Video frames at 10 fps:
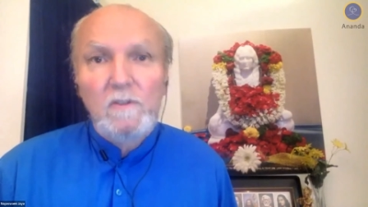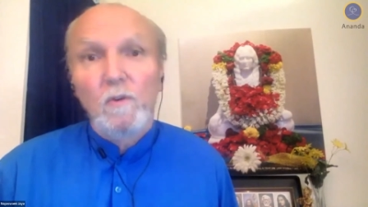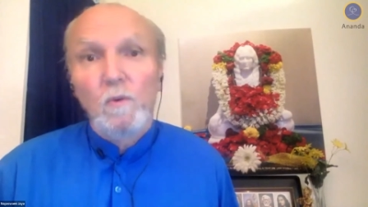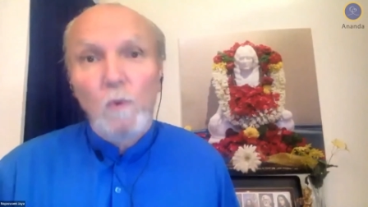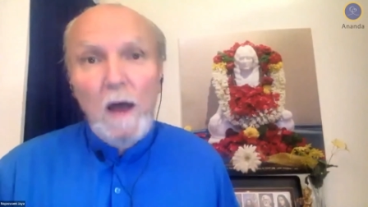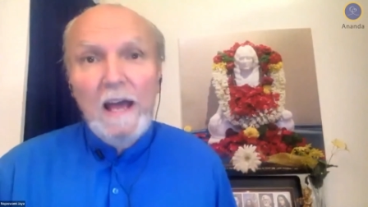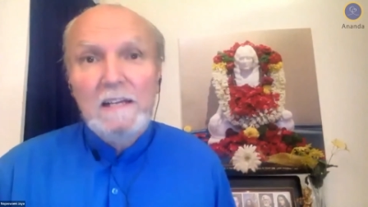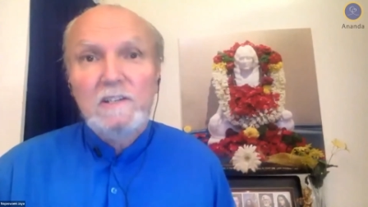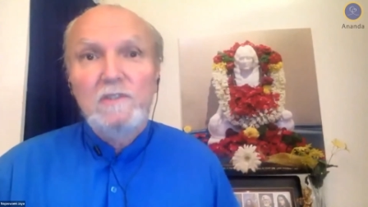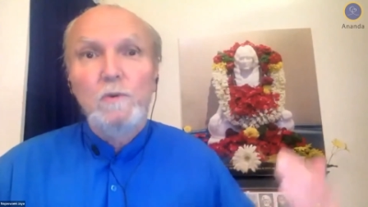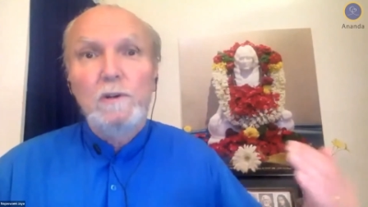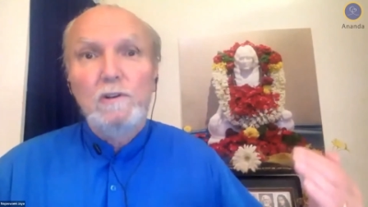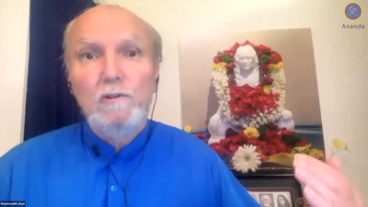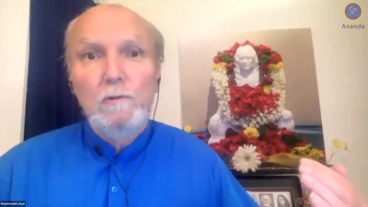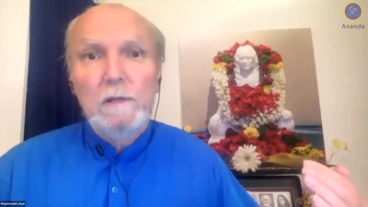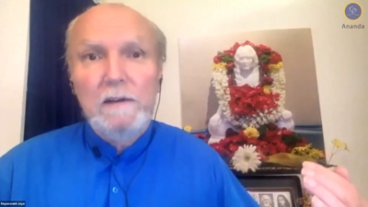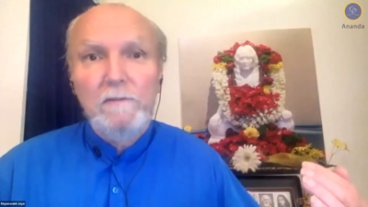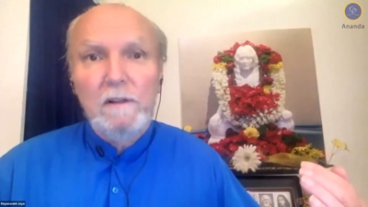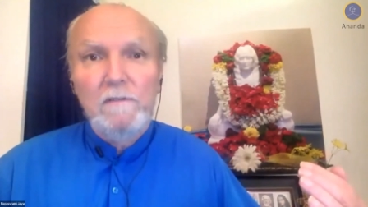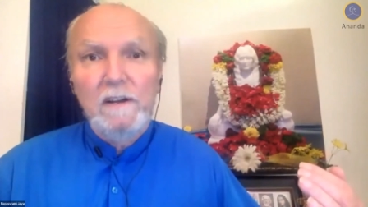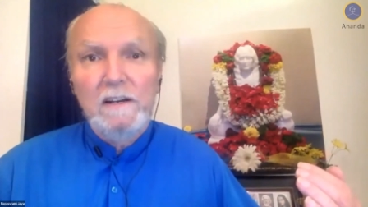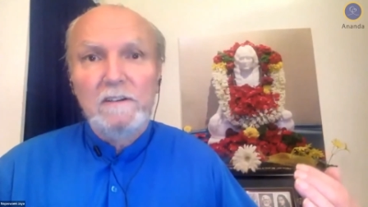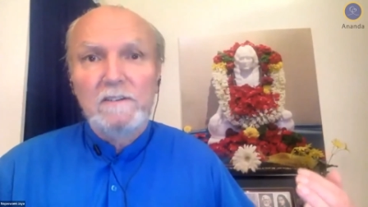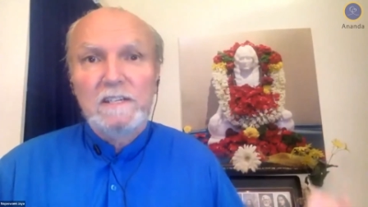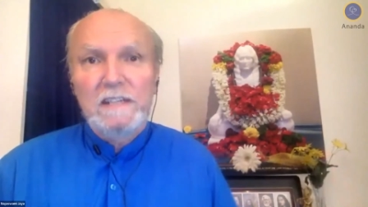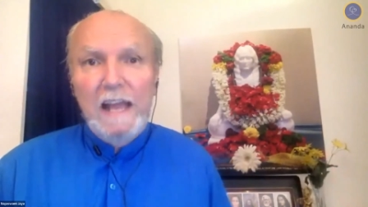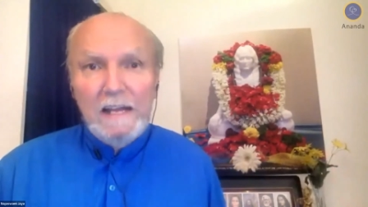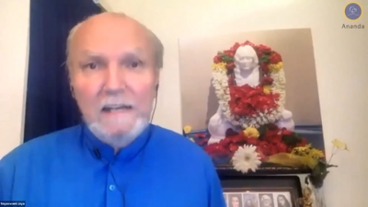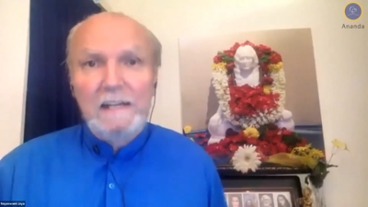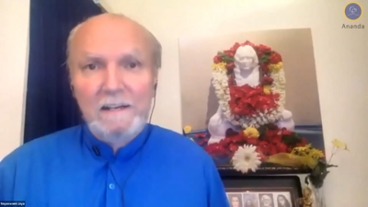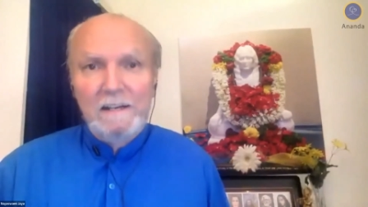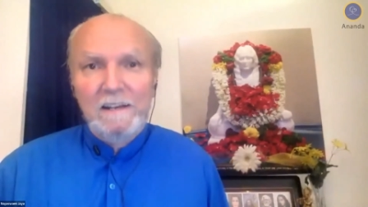to rise to a new level of understanding,